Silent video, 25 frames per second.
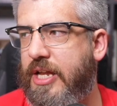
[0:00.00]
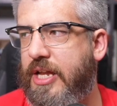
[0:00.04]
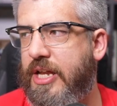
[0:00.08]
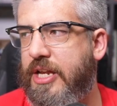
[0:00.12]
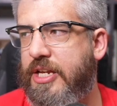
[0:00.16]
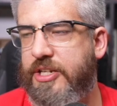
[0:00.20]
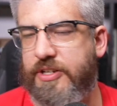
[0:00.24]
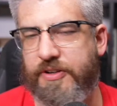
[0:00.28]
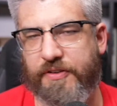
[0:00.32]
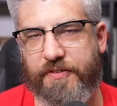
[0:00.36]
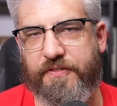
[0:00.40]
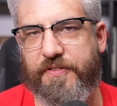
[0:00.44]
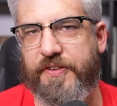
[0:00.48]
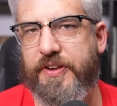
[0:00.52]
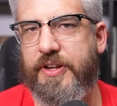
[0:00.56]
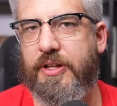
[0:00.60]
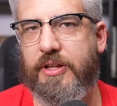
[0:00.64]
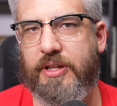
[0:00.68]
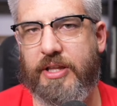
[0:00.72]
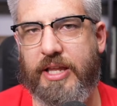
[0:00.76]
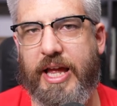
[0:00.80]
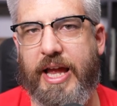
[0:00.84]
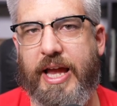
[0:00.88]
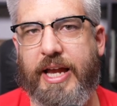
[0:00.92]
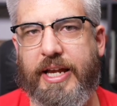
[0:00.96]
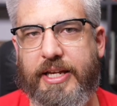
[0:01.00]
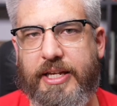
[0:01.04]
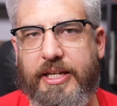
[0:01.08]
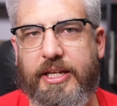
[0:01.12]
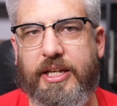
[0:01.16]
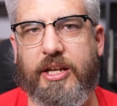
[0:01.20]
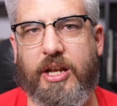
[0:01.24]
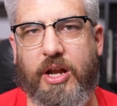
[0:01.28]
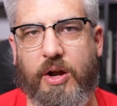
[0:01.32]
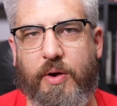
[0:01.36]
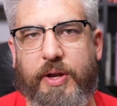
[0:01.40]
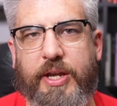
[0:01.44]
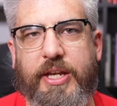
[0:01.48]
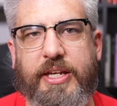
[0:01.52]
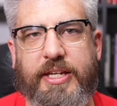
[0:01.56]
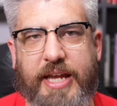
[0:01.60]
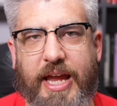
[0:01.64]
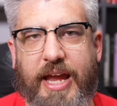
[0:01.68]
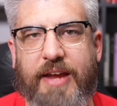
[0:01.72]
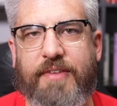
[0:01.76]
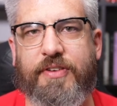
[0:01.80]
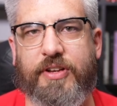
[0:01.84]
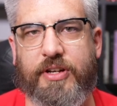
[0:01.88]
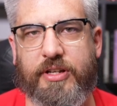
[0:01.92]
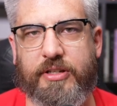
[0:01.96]
you feel like, he
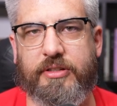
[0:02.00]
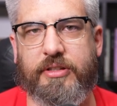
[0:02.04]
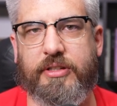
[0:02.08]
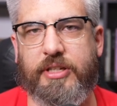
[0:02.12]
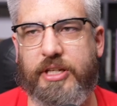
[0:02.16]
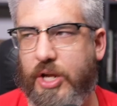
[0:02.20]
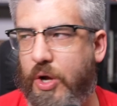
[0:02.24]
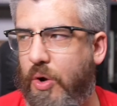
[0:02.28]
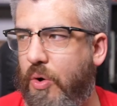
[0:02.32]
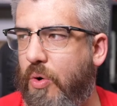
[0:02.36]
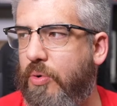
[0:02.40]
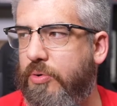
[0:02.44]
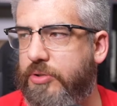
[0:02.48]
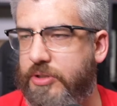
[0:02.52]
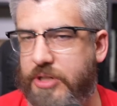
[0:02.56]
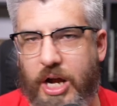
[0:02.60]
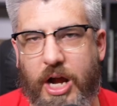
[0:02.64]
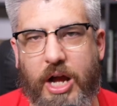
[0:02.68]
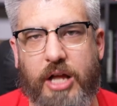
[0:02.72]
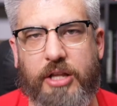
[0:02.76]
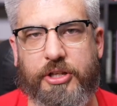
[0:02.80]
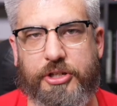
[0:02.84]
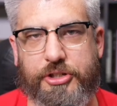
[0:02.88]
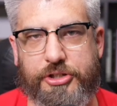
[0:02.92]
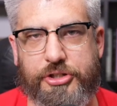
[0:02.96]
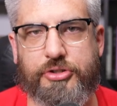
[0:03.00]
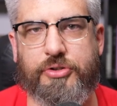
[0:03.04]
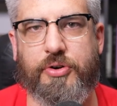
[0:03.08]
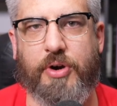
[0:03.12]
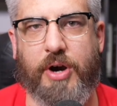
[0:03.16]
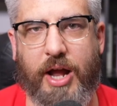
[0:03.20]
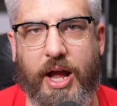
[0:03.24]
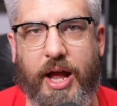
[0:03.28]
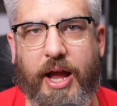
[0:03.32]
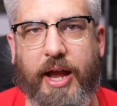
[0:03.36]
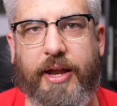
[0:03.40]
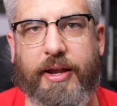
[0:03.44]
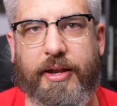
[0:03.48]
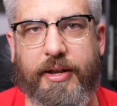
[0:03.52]
gave it the old college try,